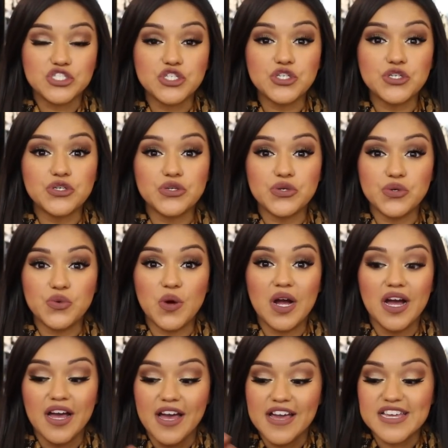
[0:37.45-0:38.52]
to
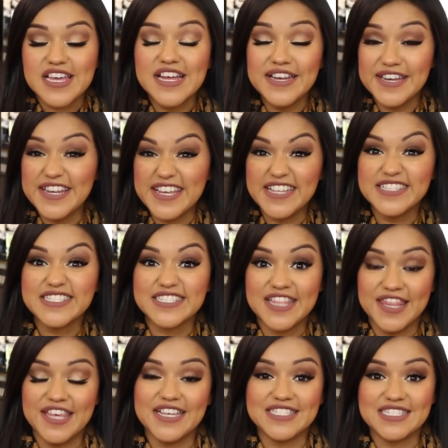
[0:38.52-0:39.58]
condense
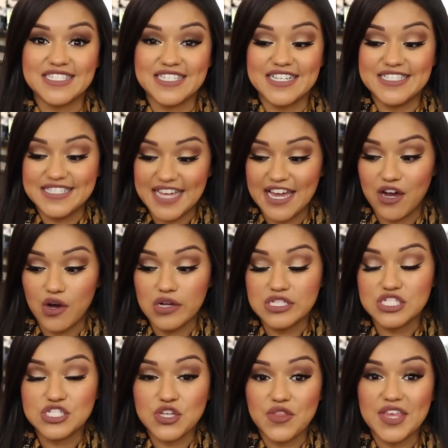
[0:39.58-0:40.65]
this
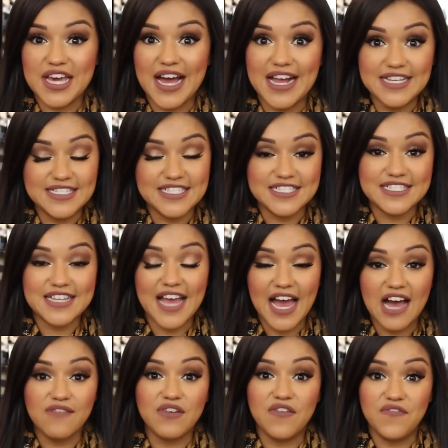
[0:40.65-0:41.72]
down so that I didn't
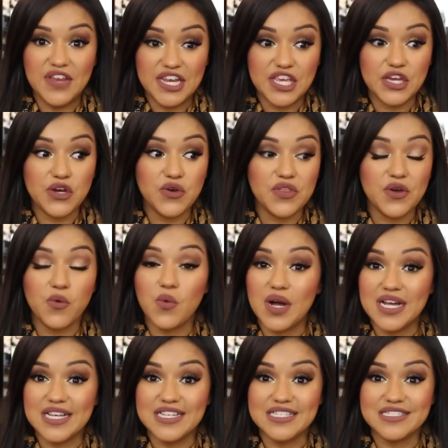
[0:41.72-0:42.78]
have a video that
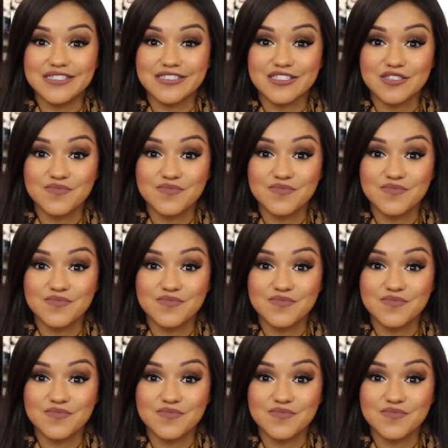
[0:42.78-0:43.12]
was